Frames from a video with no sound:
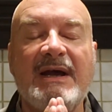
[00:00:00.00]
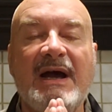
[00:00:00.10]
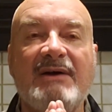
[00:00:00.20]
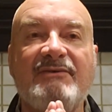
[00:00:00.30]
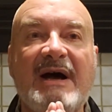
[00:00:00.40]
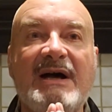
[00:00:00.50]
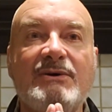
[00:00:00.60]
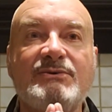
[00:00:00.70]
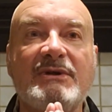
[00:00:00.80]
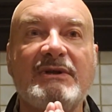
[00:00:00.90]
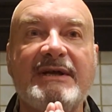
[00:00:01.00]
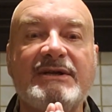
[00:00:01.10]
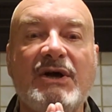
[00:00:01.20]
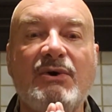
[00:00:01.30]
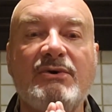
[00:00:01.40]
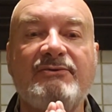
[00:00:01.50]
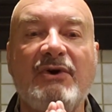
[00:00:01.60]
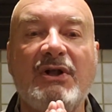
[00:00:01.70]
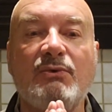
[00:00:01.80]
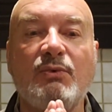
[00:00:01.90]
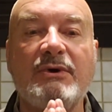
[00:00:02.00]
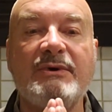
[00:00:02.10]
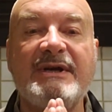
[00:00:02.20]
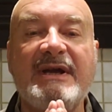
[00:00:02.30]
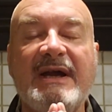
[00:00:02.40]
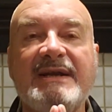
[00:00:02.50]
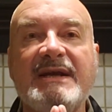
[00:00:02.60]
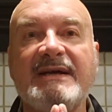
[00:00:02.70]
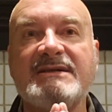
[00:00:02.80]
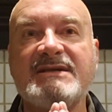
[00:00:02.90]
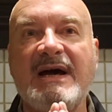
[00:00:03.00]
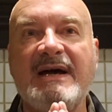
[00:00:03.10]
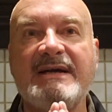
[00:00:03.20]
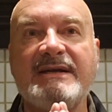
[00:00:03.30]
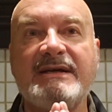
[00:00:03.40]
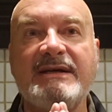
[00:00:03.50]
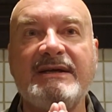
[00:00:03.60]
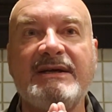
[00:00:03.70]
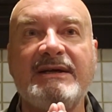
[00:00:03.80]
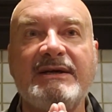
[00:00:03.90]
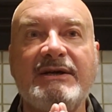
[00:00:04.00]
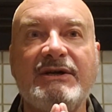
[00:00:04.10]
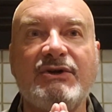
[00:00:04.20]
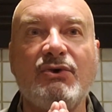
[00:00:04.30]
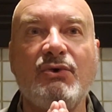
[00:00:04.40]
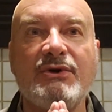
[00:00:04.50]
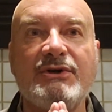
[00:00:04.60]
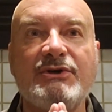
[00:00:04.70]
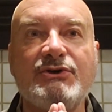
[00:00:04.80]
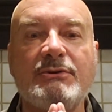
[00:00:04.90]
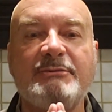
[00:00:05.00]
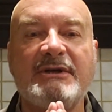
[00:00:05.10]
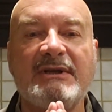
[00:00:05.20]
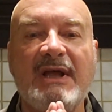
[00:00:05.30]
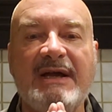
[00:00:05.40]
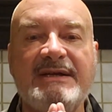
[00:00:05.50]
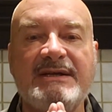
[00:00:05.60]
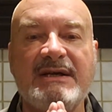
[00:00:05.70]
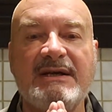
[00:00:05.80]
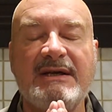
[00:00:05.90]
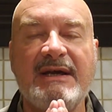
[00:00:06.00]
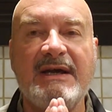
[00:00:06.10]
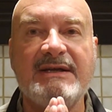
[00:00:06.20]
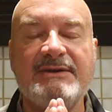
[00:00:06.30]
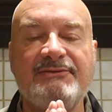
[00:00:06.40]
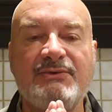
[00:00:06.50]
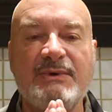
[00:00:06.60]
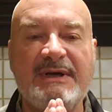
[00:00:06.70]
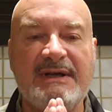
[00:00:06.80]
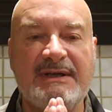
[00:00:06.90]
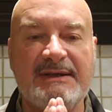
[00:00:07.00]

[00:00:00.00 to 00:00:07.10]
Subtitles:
I vow to let go of all worry and anxiety in order to be light and free.